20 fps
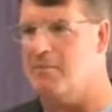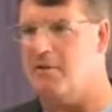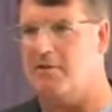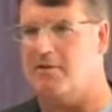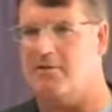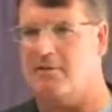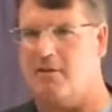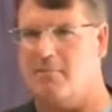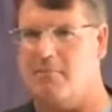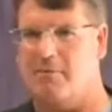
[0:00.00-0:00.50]

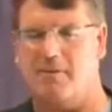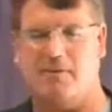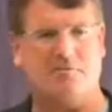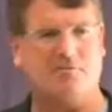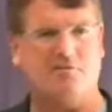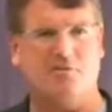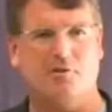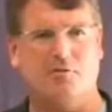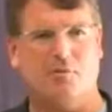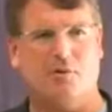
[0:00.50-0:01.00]
But they
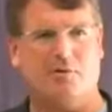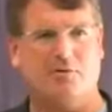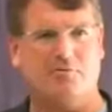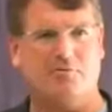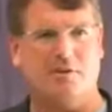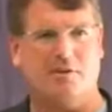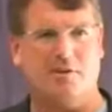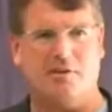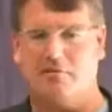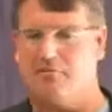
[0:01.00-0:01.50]
still won't
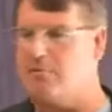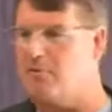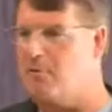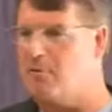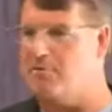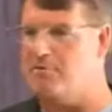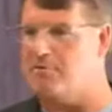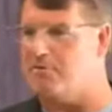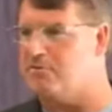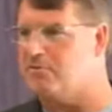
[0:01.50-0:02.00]
say,
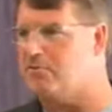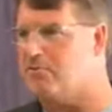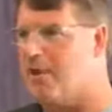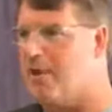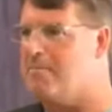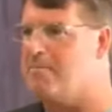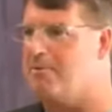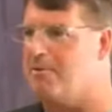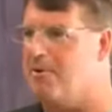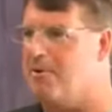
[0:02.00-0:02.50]
therefore, we should
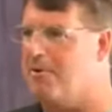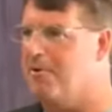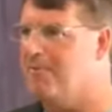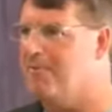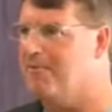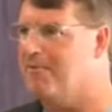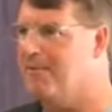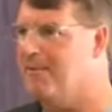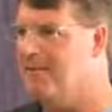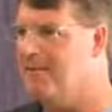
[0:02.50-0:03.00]
scrap it all.